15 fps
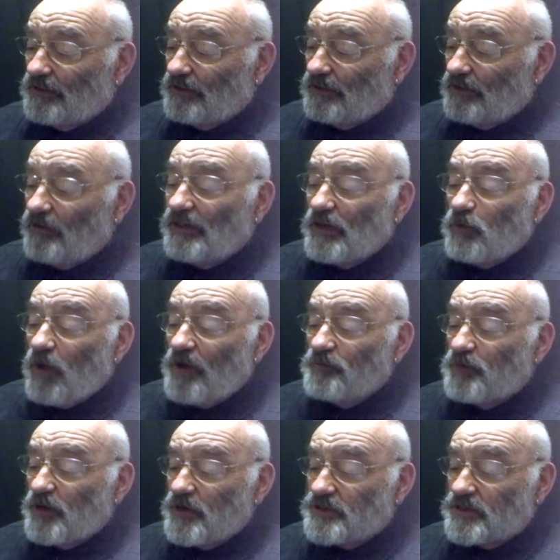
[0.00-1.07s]
Only
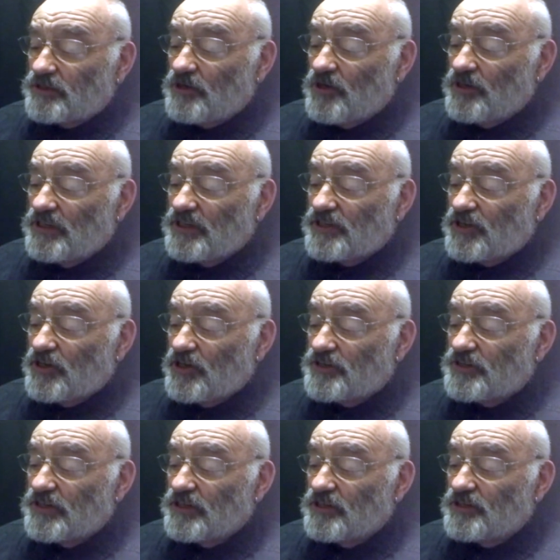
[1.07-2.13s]
one person heard his
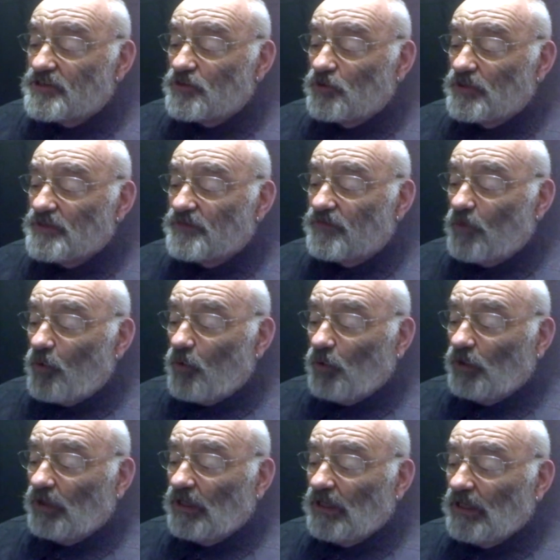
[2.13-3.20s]
cursing and saw his
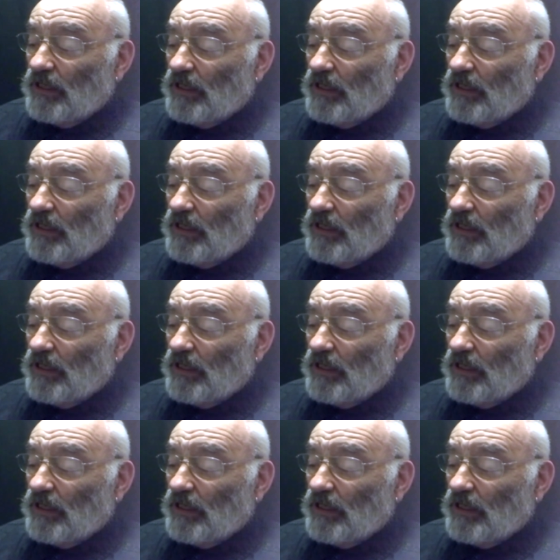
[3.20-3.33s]
fall.